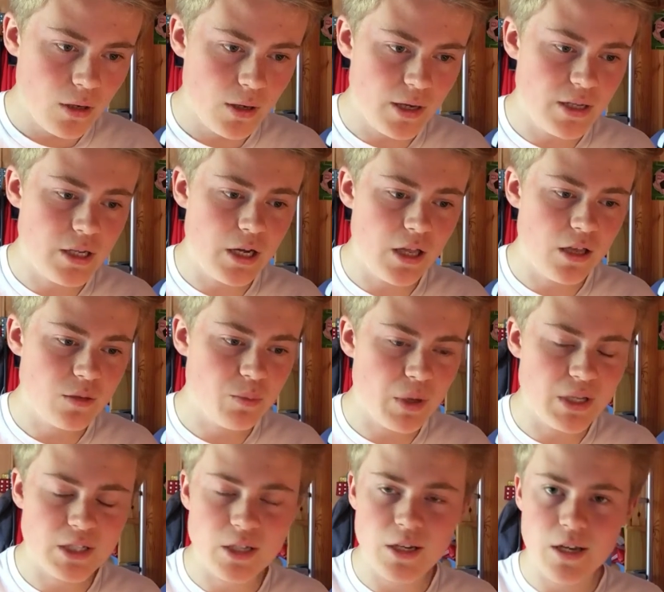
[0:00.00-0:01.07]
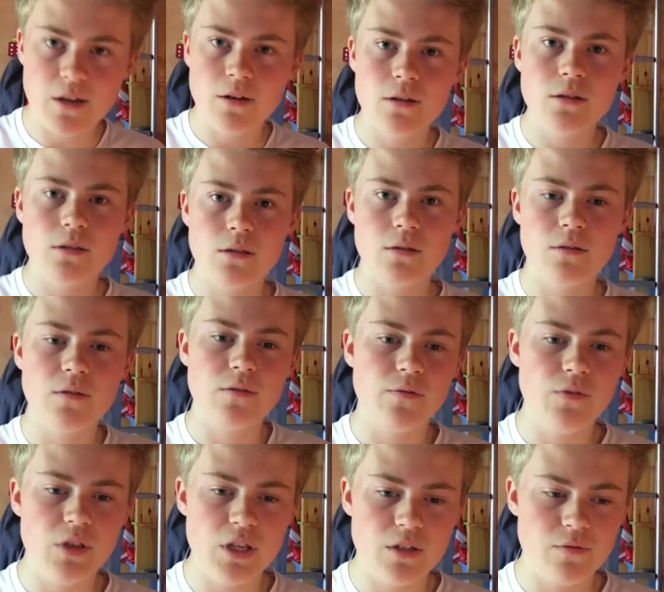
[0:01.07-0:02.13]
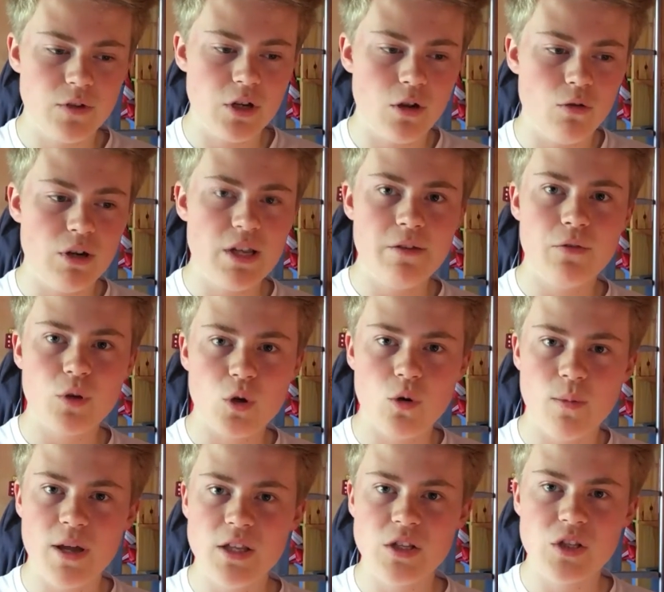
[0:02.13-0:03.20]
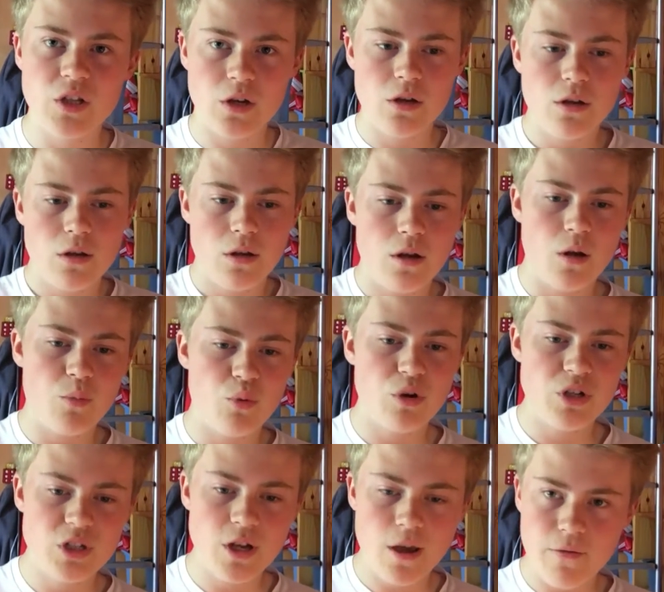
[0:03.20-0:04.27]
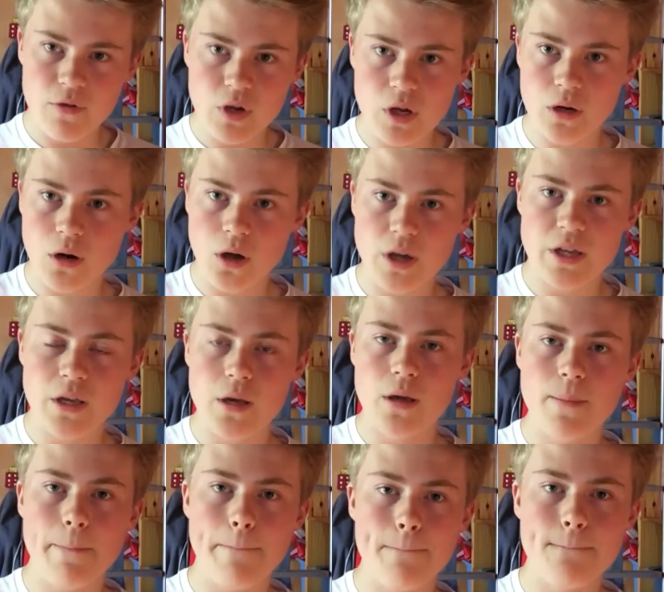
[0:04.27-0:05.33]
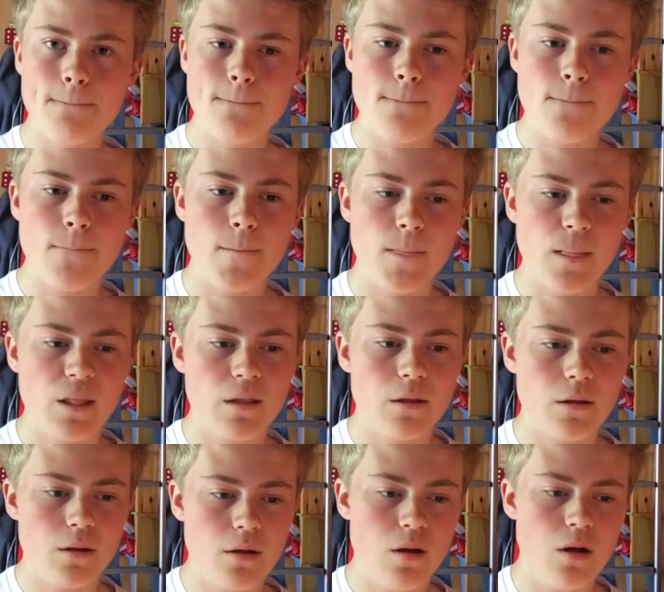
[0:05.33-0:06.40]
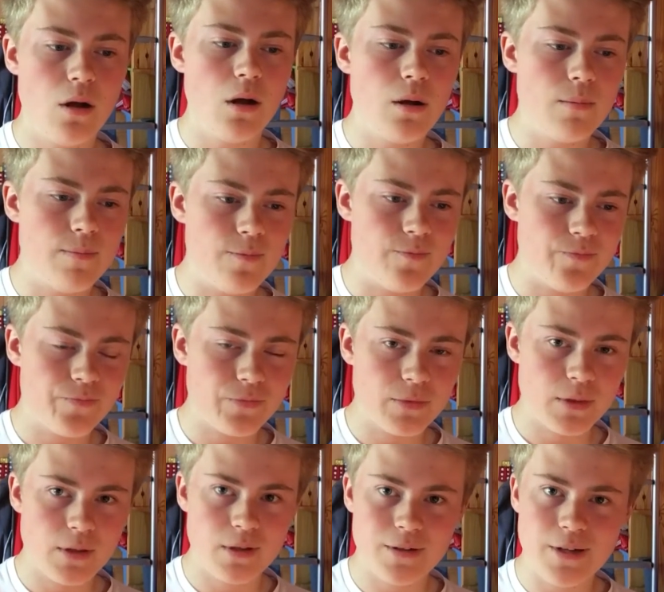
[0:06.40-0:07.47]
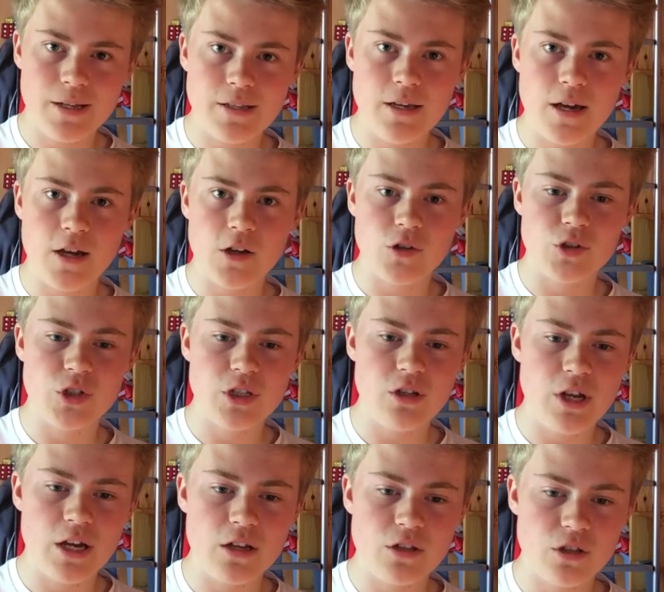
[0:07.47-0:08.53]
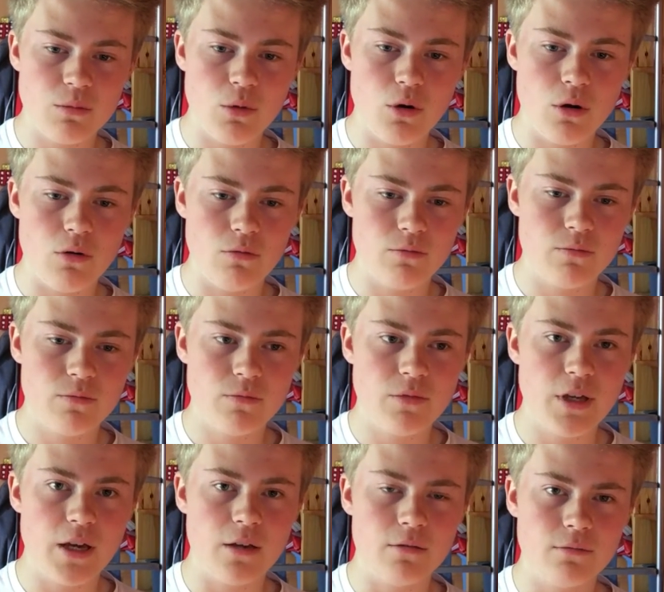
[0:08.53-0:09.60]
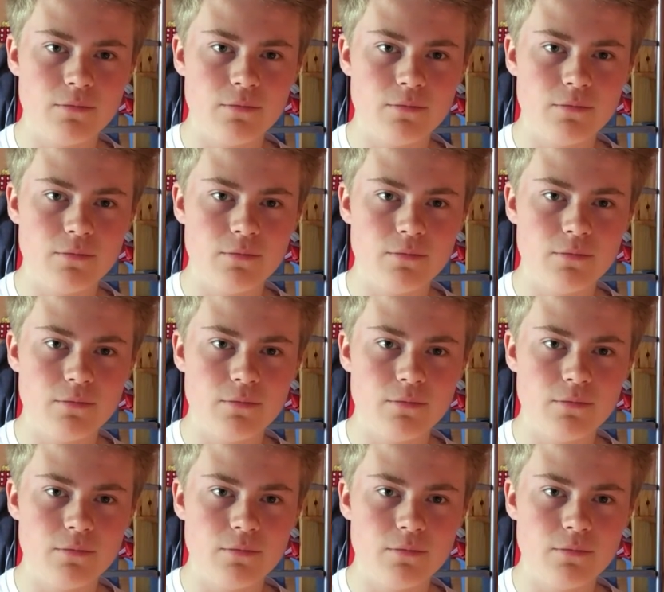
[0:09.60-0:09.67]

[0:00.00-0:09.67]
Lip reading: And yeah, that's basically it for this video. Leave your comments. Appreciate it if you could like it. And yeah, I'll see you tomorrow. Yeah.